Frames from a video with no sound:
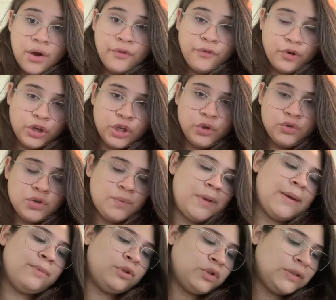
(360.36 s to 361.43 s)
for you to be
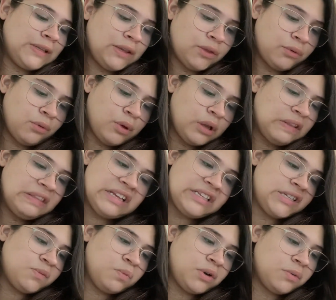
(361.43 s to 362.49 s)
able to see through it.
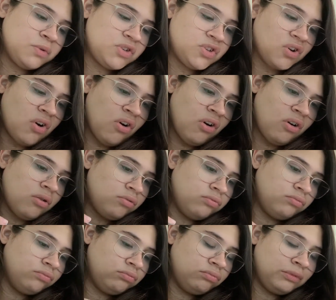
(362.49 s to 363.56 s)
That's pretty much all
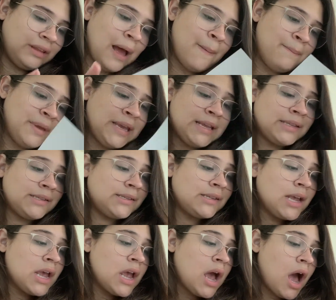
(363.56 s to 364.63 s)
that means.
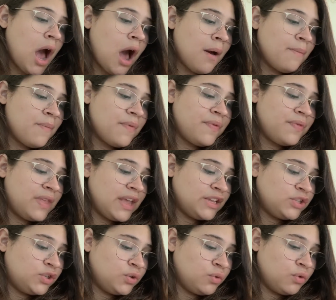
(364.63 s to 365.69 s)
They
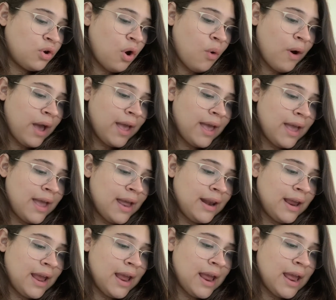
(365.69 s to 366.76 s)
do go ahead
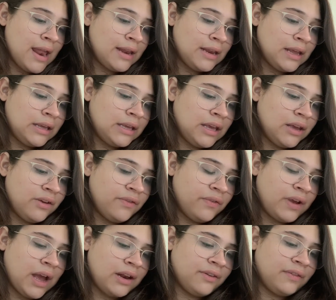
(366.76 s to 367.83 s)
and
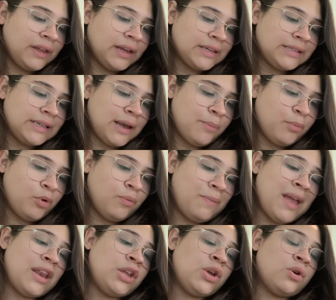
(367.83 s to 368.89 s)
give kind of like a sample
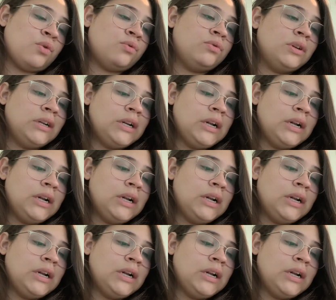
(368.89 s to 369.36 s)
menu